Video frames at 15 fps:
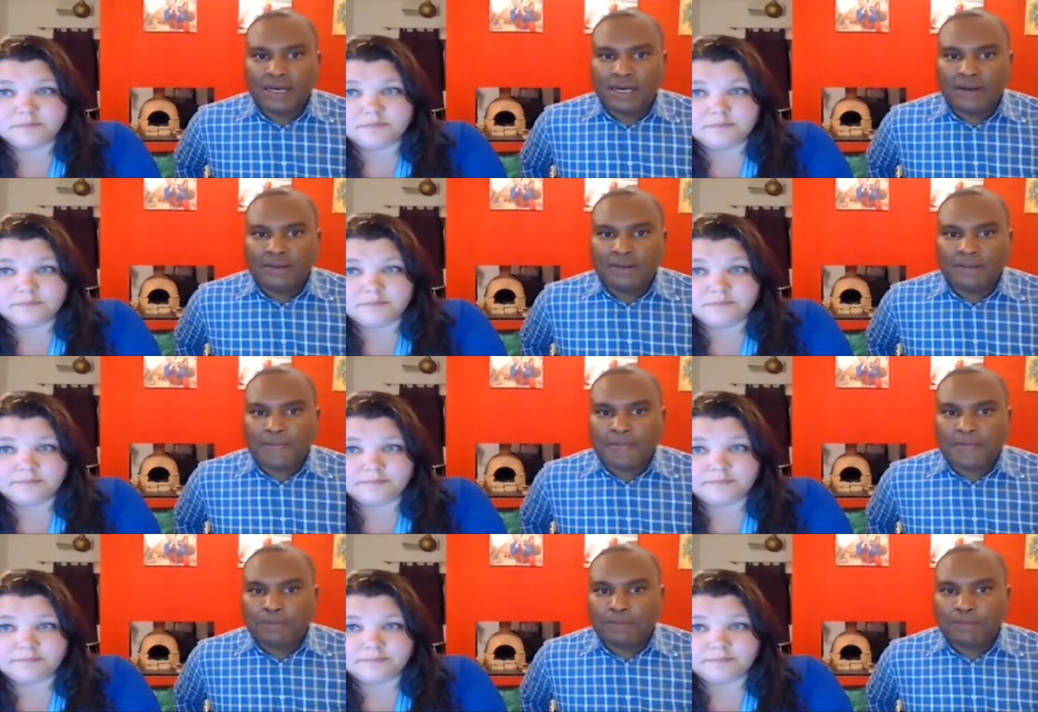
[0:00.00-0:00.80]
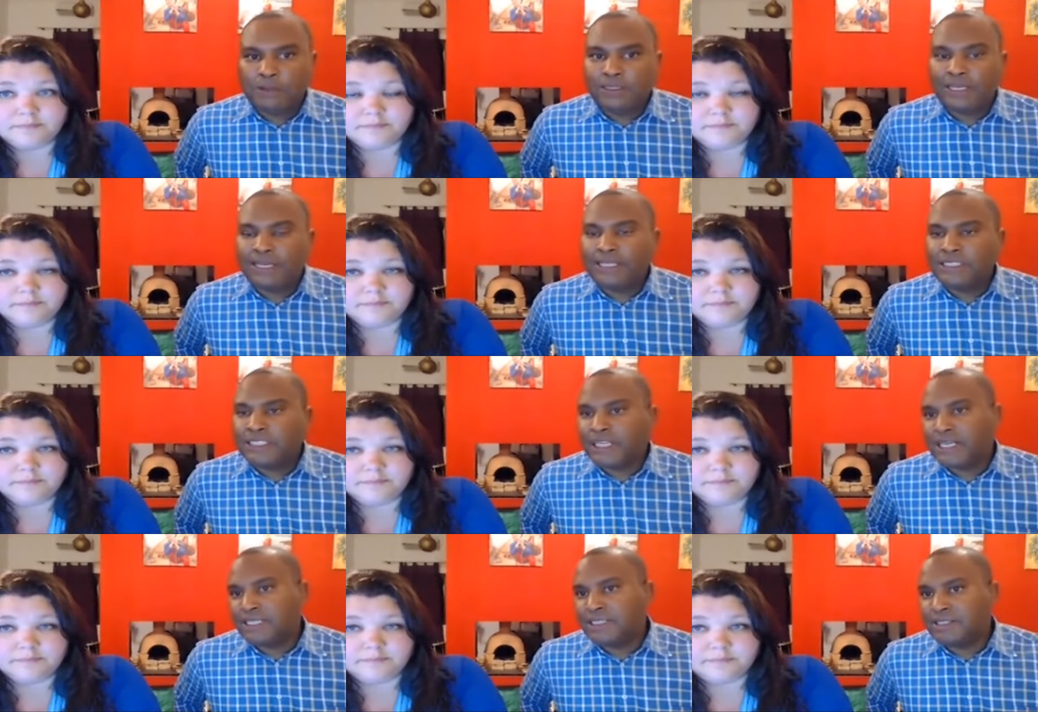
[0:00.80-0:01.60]
Speaker 1: um,
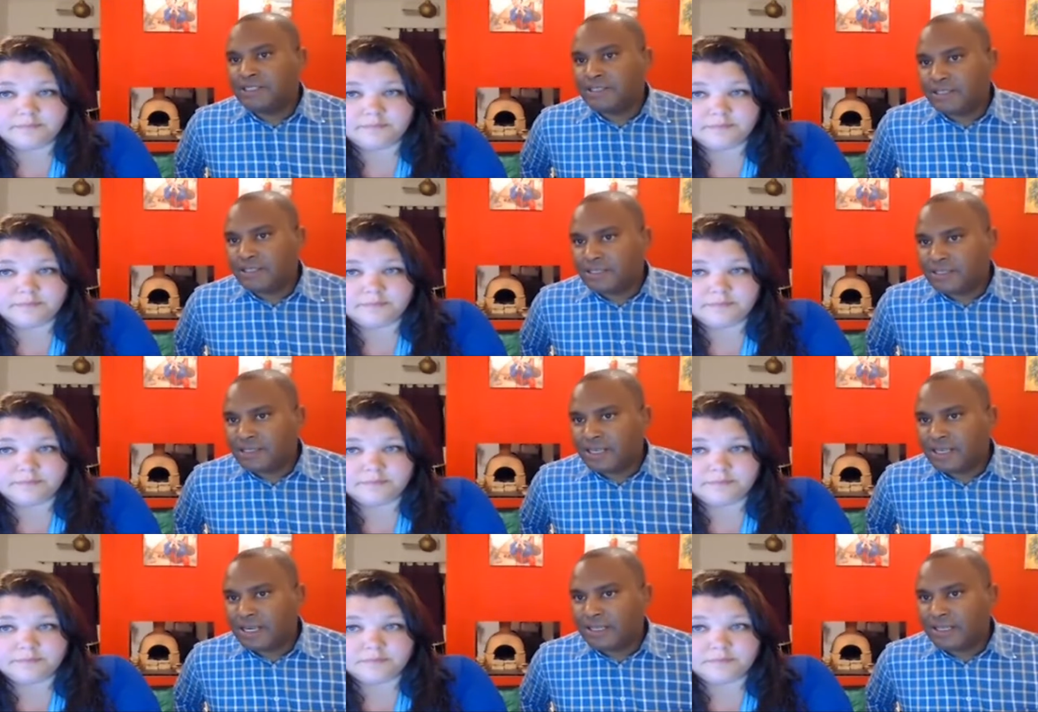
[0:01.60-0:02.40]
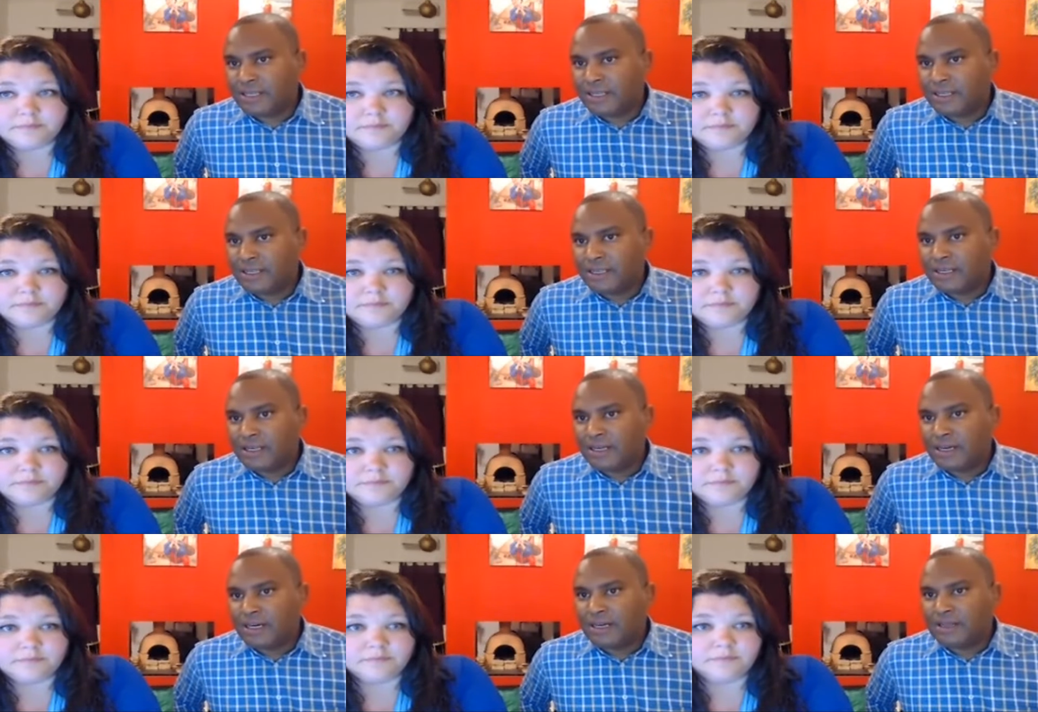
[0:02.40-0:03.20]
protein changes in the skin,
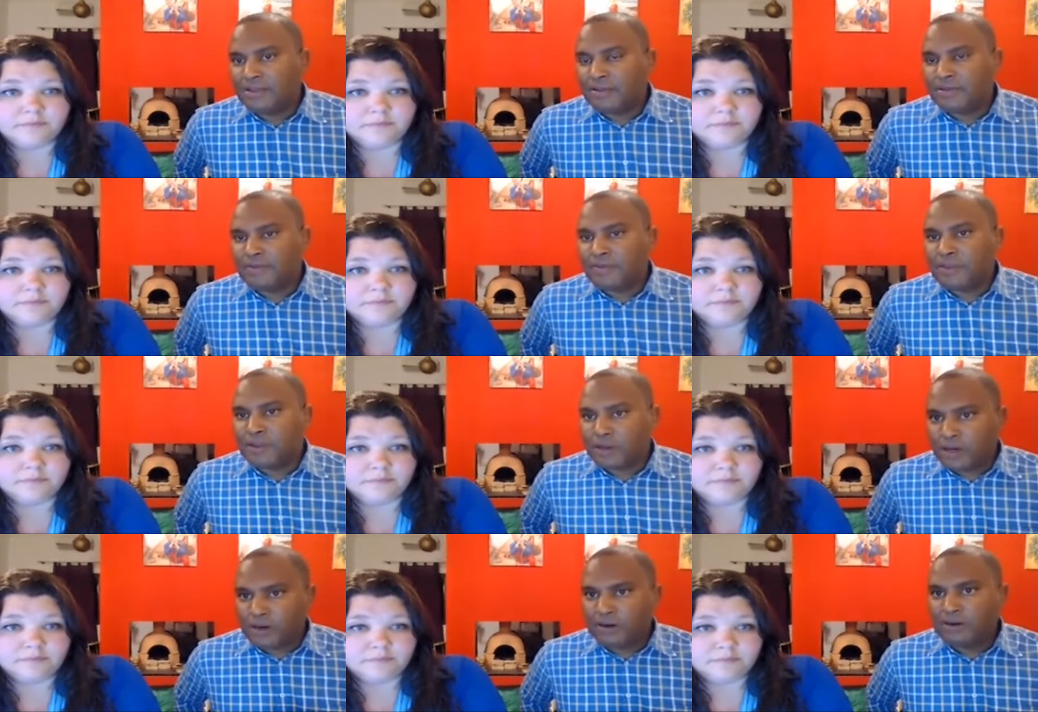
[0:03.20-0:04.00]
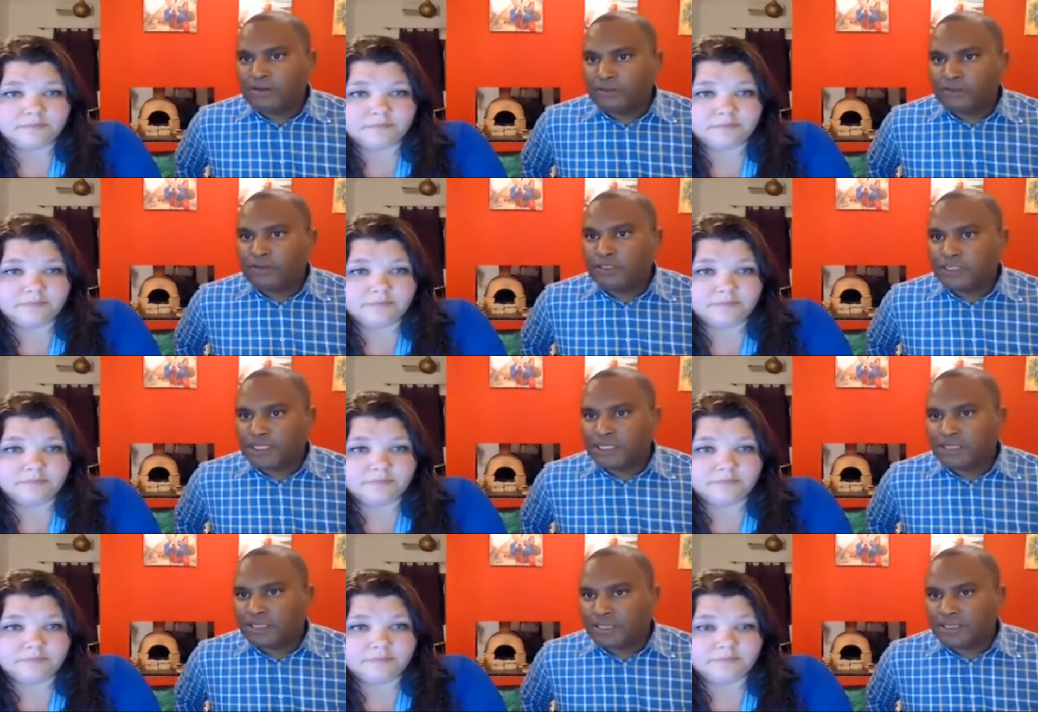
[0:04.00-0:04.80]
uh, the current
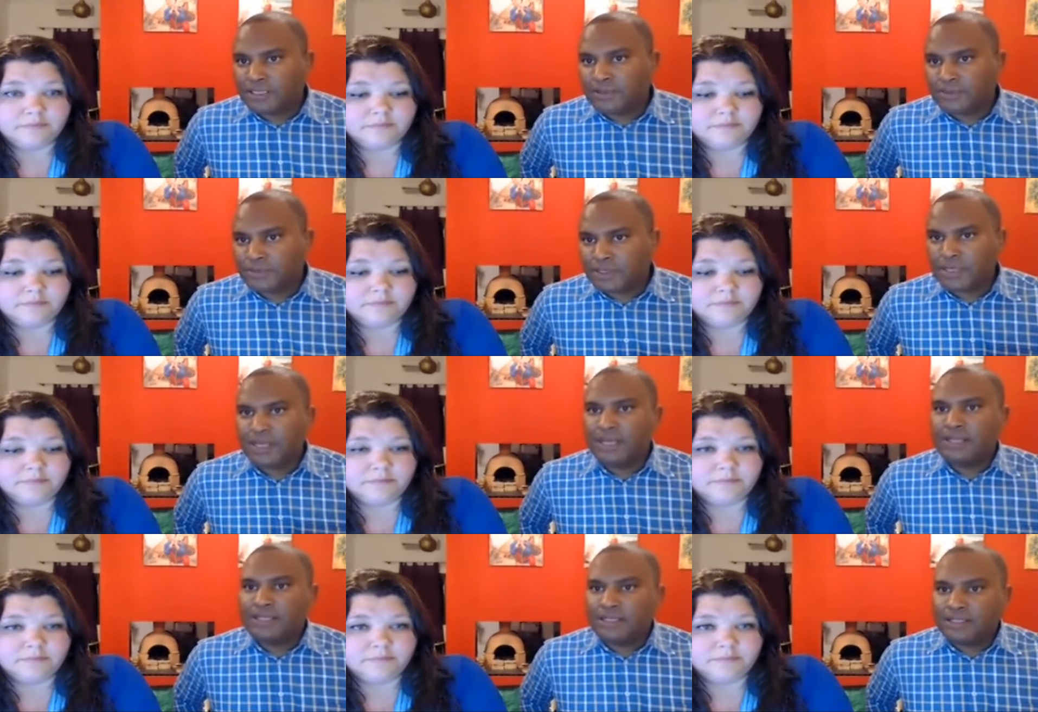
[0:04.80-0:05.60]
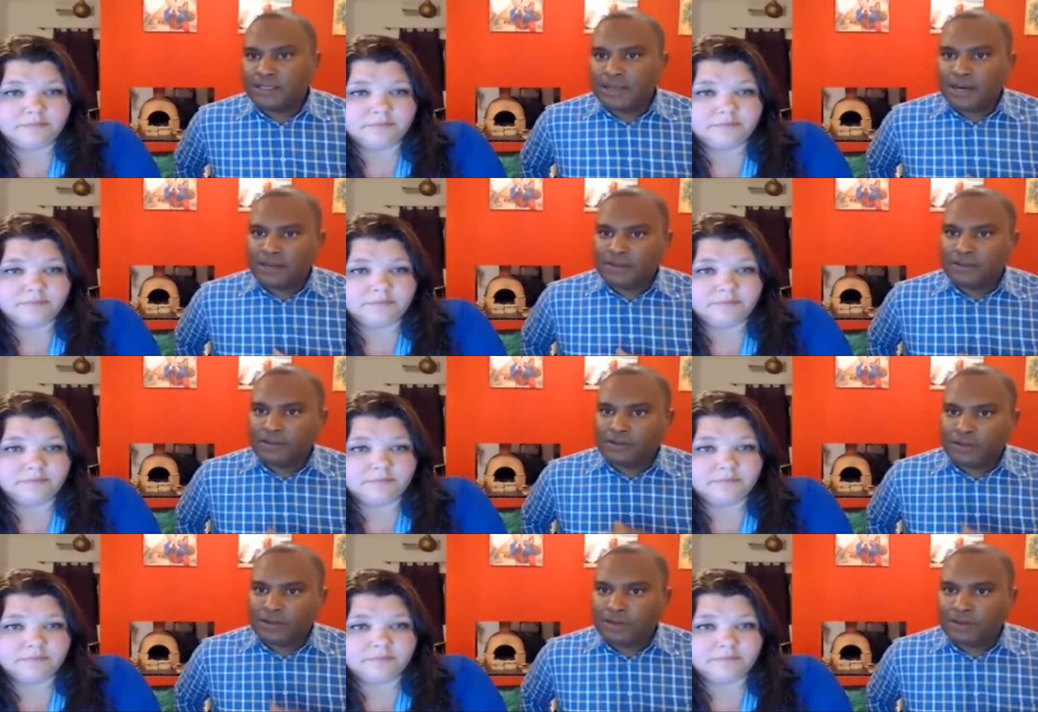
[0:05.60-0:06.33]
4G systems, uh, the,